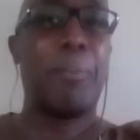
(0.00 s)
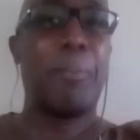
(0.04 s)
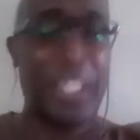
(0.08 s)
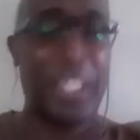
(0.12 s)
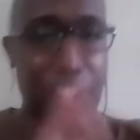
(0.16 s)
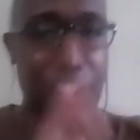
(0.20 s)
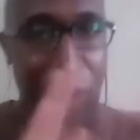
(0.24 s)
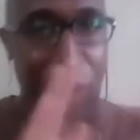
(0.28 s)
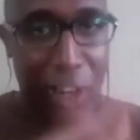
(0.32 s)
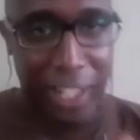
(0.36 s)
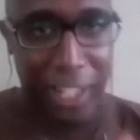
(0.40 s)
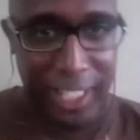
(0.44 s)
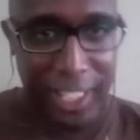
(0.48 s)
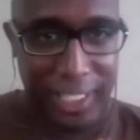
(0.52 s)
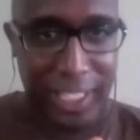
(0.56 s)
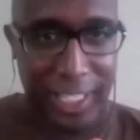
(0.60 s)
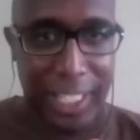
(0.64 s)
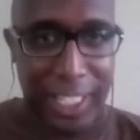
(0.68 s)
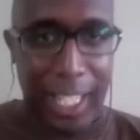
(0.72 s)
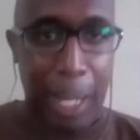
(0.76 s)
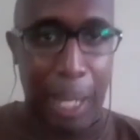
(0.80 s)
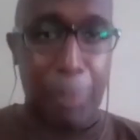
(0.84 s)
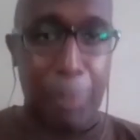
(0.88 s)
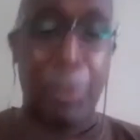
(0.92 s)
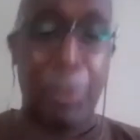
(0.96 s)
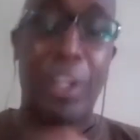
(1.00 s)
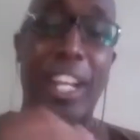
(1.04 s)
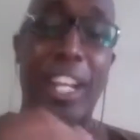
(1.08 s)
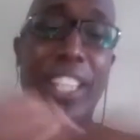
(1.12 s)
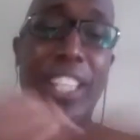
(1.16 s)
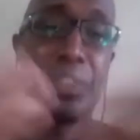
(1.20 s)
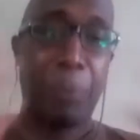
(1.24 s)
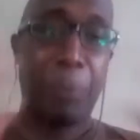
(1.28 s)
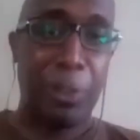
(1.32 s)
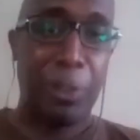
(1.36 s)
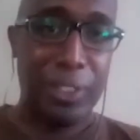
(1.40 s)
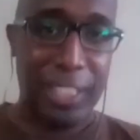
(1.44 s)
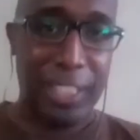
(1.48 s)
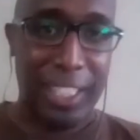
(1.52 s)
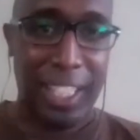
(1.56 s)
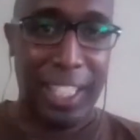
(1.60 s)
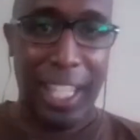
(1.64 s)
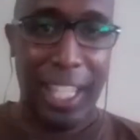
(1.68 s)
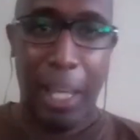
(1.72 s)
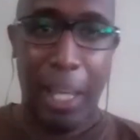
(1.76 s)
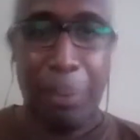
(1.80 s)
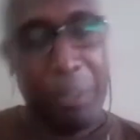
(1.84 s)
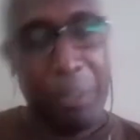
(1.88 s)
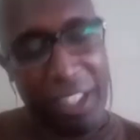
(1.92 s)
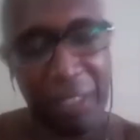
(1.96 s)
make the audience clap when they're not supposed to
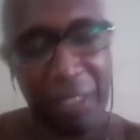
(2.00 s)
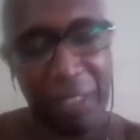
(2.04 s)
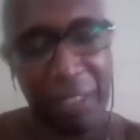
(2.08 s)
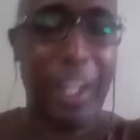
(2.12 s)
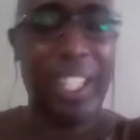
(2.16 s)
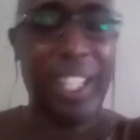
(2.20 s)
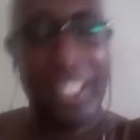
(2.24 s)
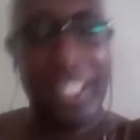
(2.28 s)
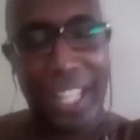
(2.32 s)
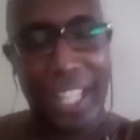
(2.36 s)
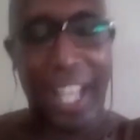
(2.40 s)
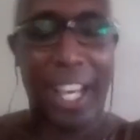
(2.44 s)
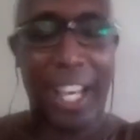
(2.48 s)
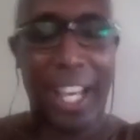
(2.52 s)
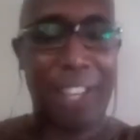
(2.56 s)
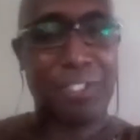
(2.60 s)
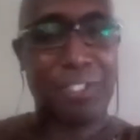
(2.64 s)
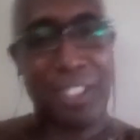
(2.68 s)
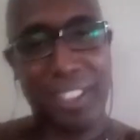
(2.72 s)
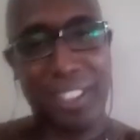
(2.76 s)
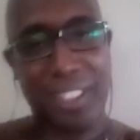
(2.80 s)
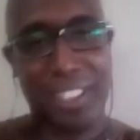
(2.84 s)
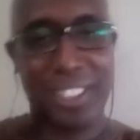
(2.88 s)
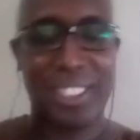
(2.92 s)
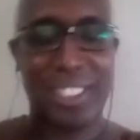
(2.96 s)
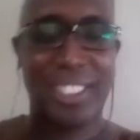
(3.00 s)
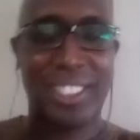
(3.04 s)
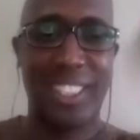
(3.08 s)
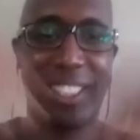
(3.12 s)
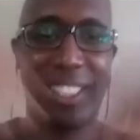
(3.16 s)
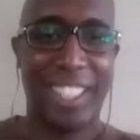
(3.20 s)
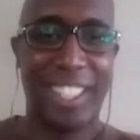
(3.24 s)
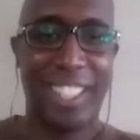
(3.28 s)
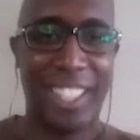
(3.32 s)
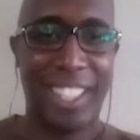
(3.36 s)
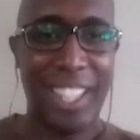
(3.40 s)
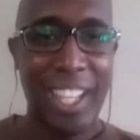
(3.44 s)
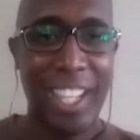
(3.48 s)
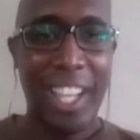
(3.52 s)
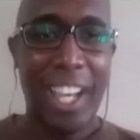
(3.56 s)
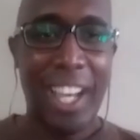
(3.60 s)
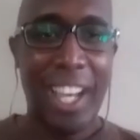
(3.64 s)
clap, and everybody laughs because it's silly.